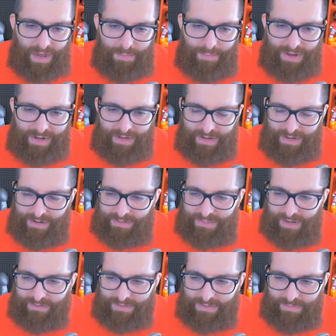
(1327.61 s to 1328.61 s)
Buccaneers
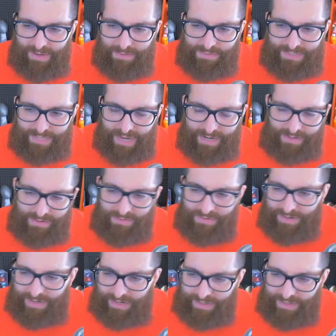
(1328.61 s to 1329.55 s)
have some upside going